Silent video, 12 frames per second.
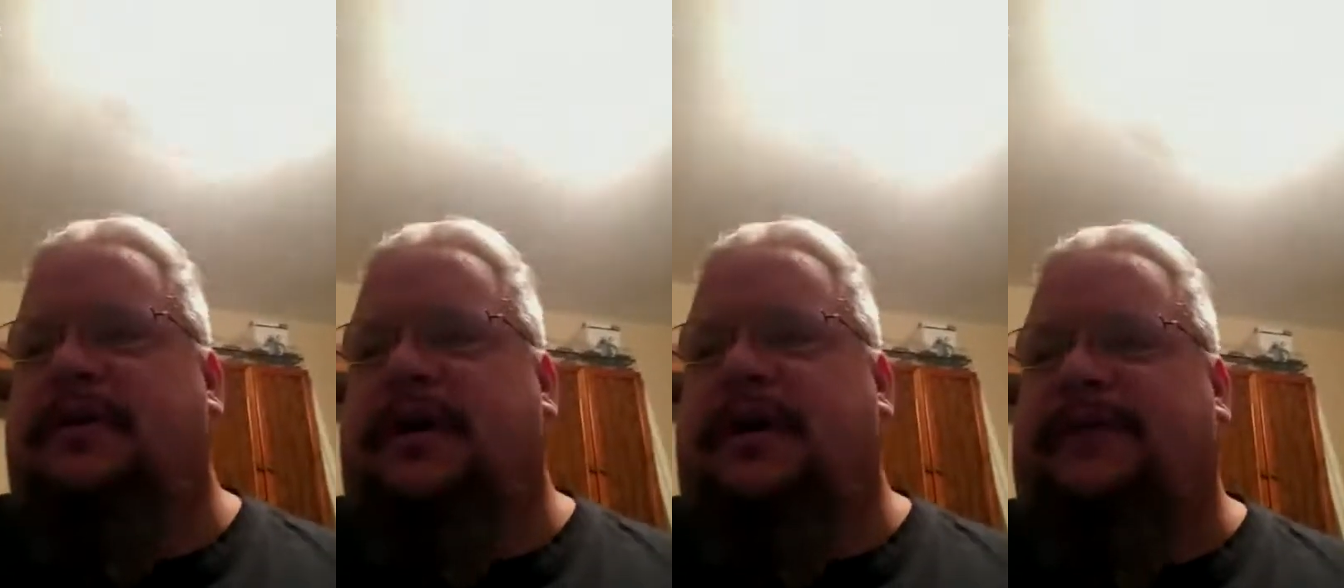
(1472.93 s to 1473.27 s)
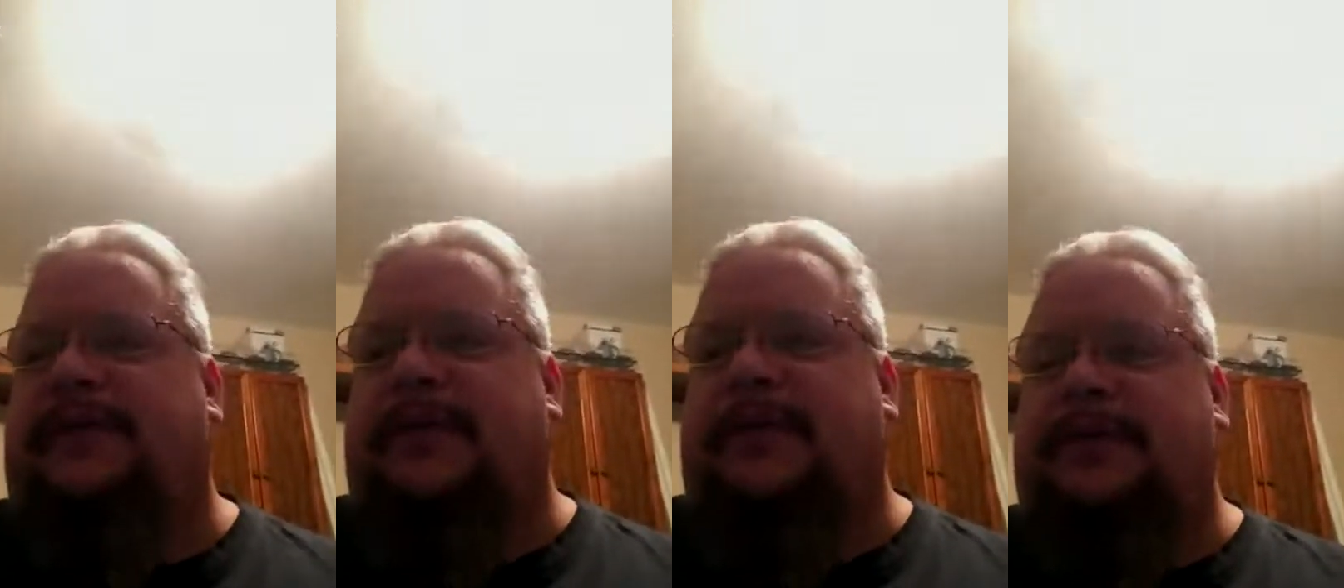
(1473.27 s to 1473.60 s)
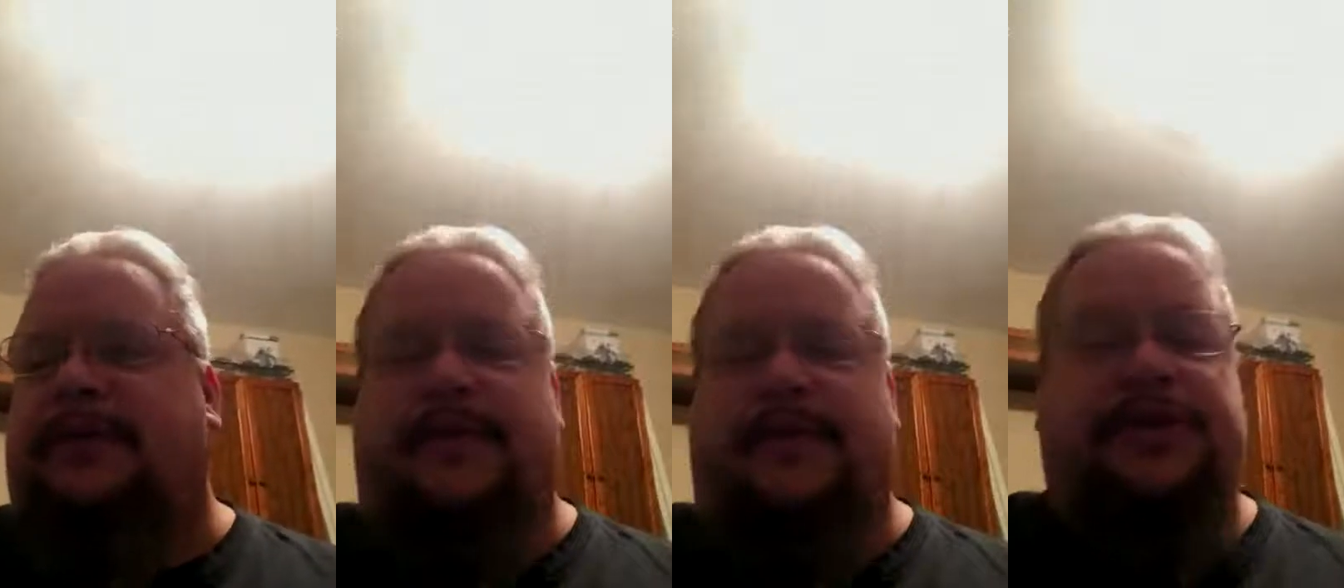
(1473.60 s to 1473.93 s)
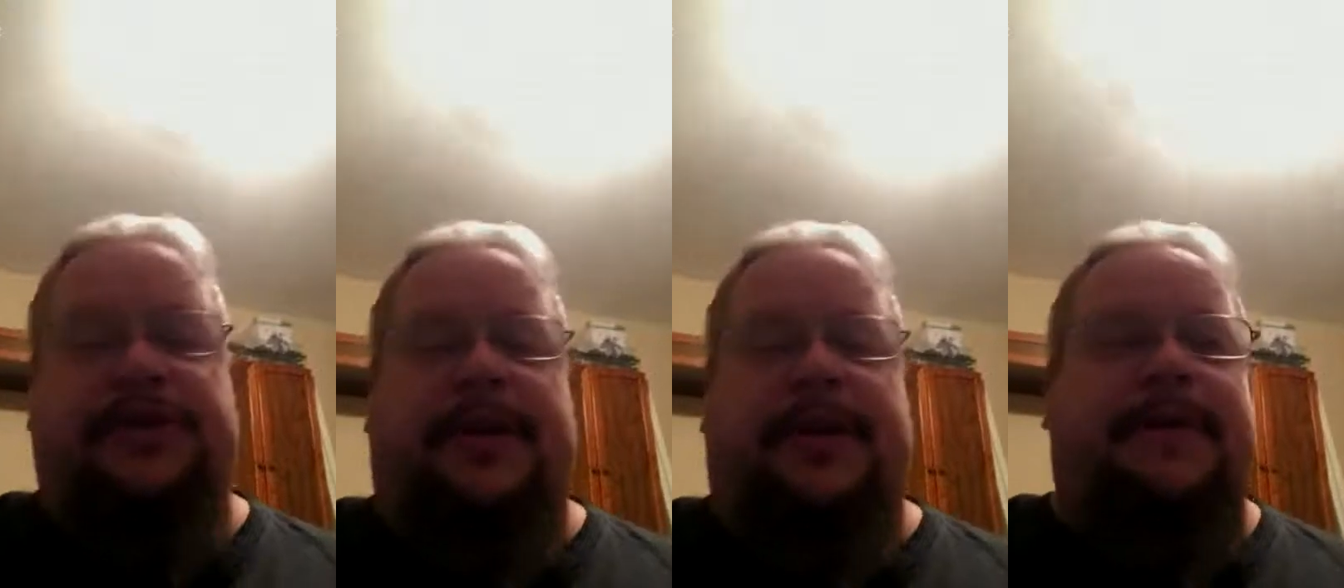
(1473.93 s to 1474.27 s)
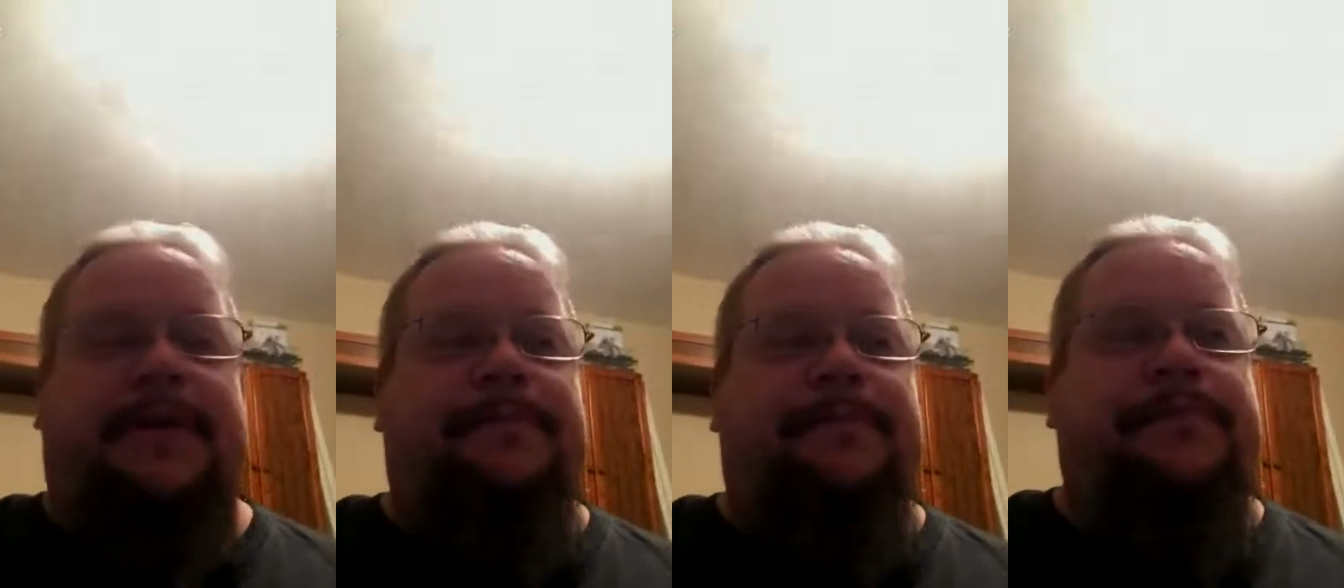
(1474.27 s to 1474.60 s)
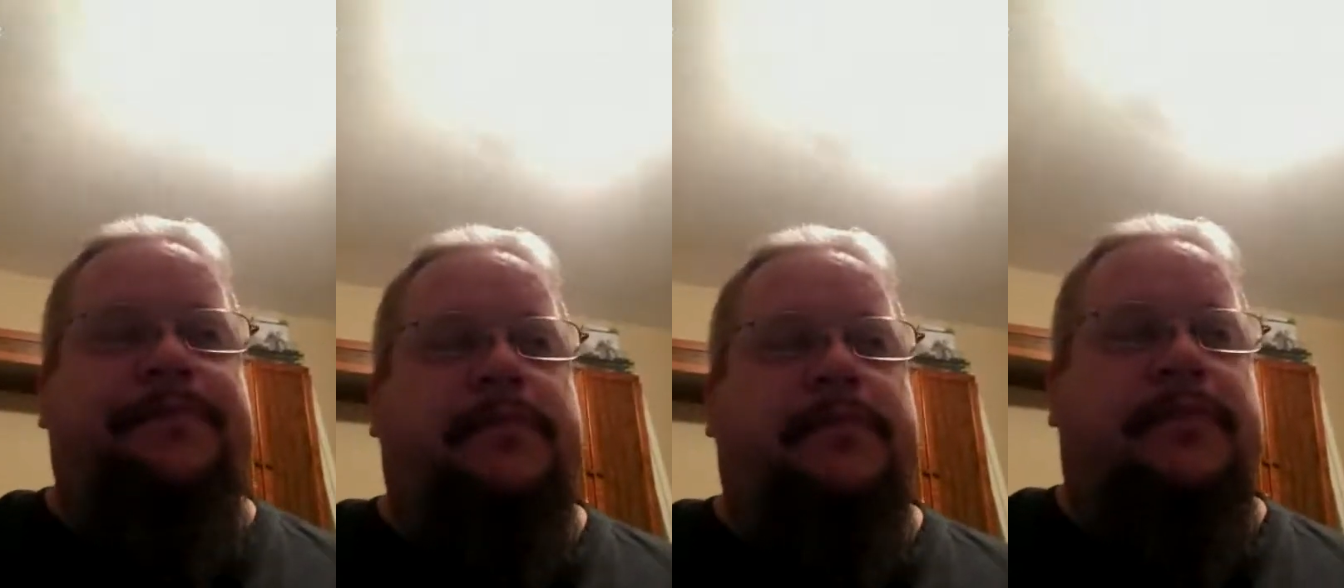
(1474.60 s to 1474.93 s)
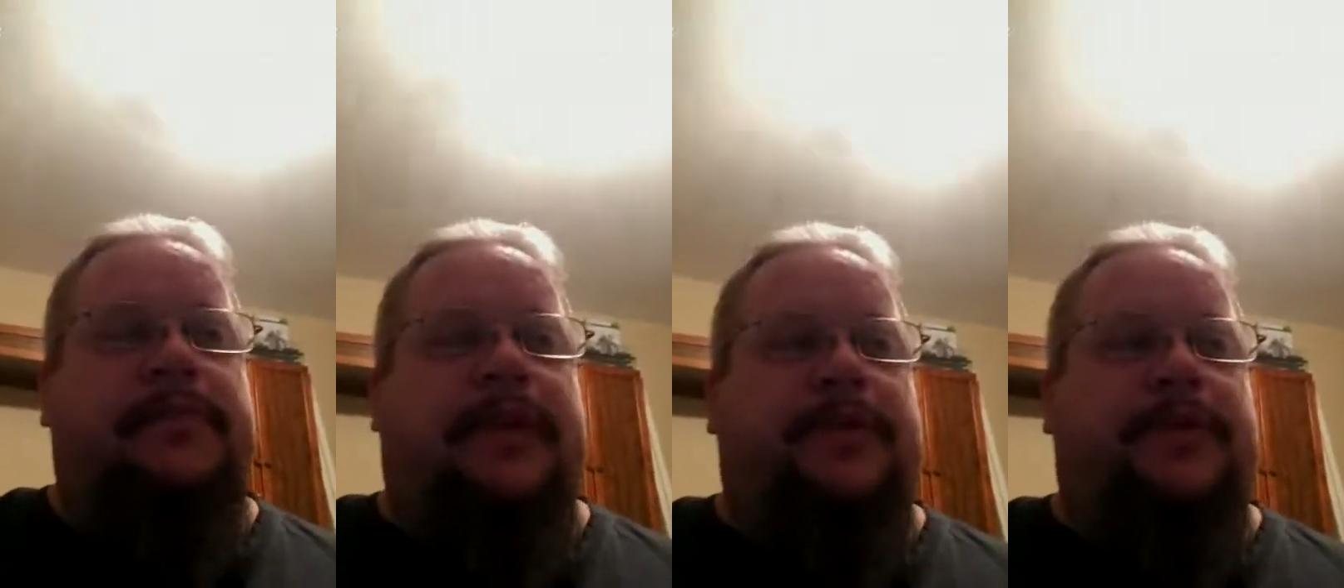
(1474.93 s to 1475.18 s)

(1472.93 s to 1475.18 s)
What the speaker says: after I built the first 3, that it was.